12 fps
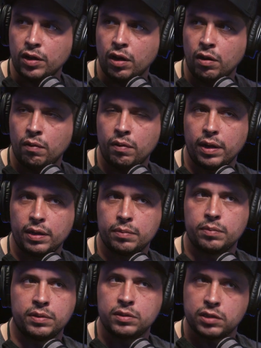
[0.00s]
You know,
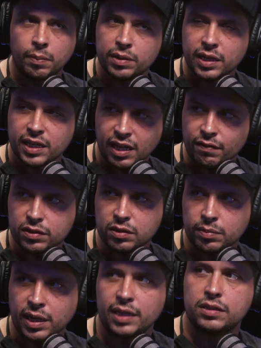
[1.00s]
and someone didn't give it
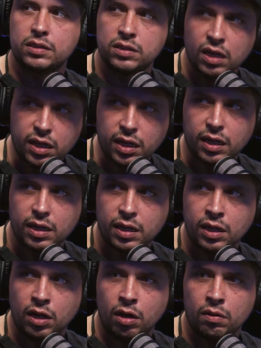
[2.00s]
to me. I took it.
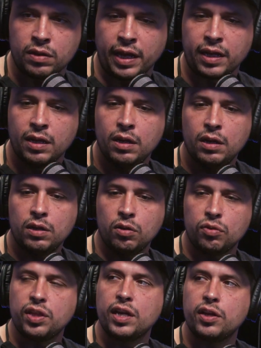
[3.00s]
You know, like
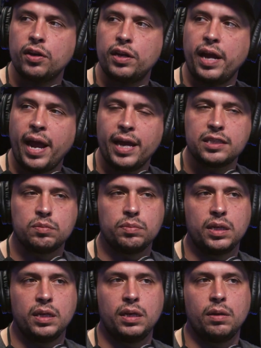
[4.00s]
you think you're going to ask
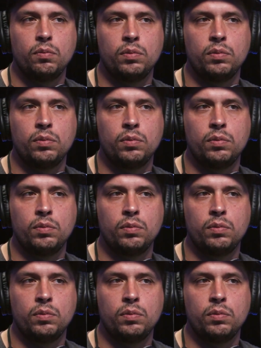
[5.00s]
me